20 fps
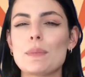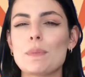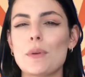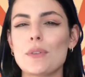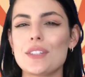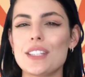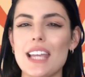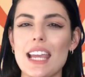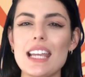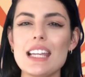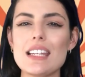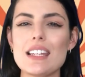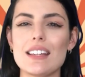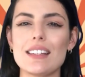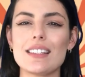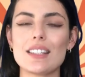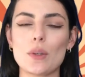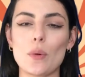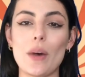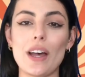
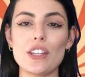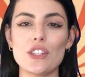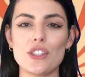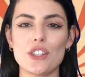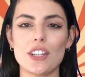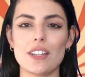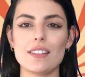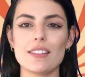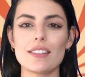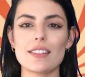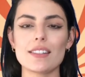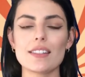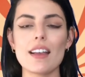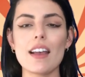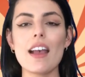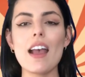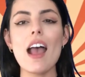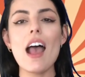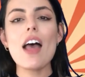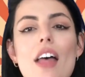spontaneous questions,
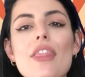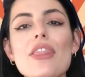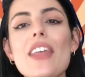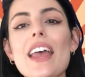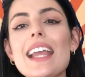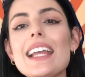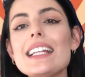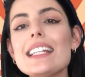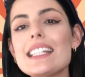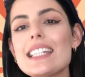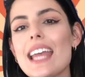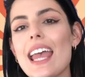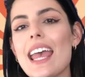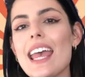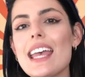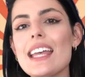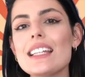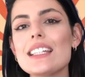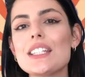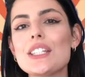they
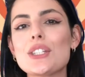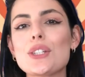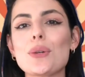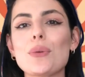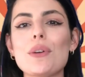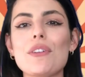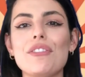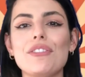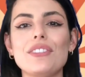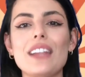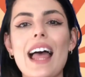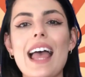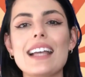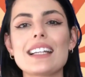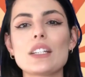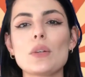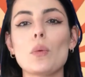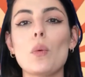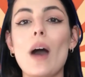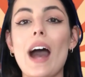tend to
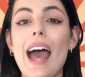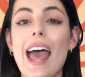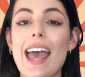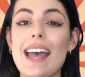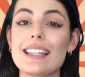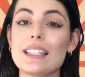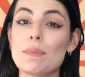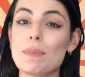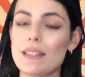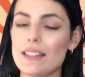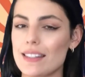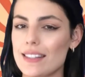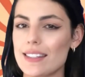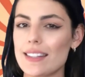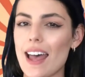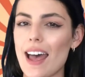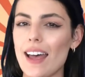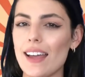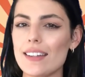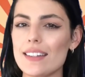reflect what has been
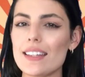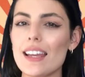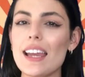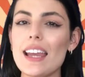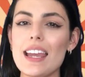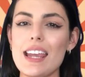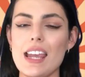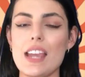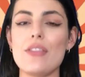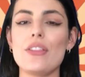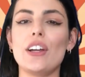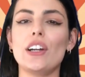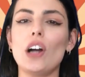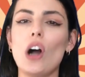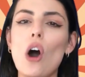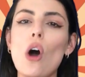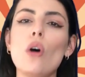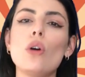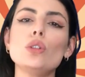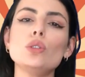said in their
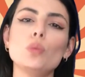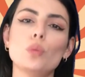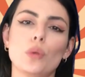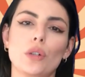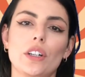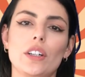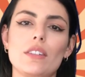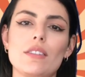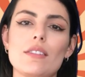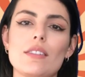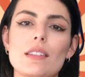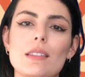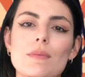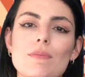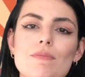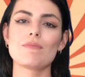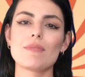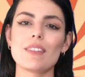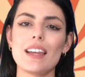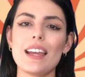own words.
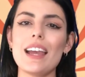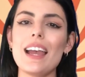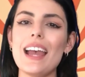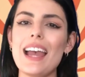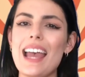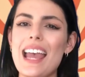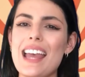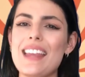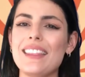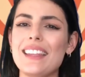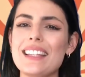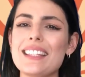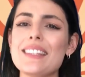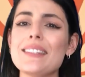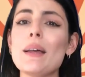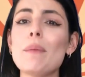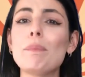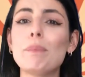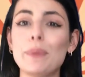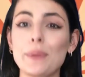And this
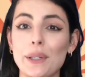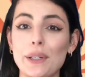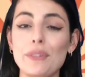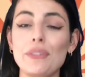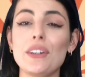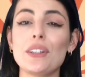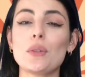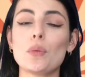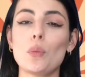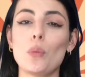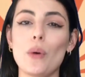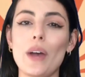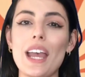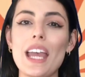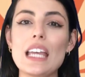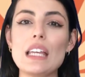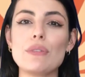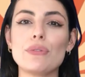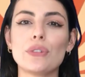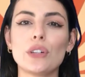is a perfect
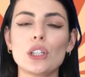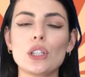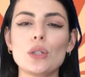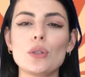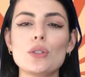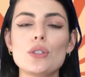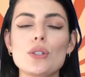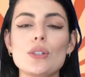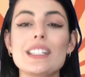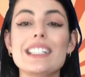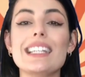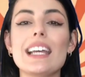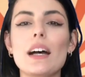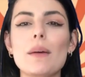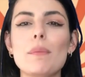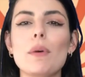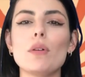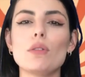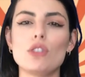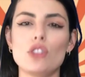way for you to
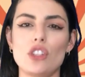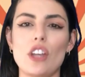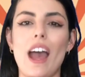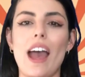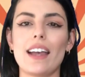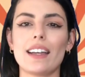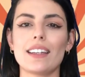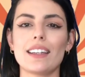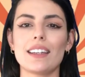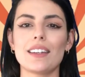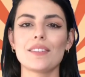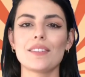double check.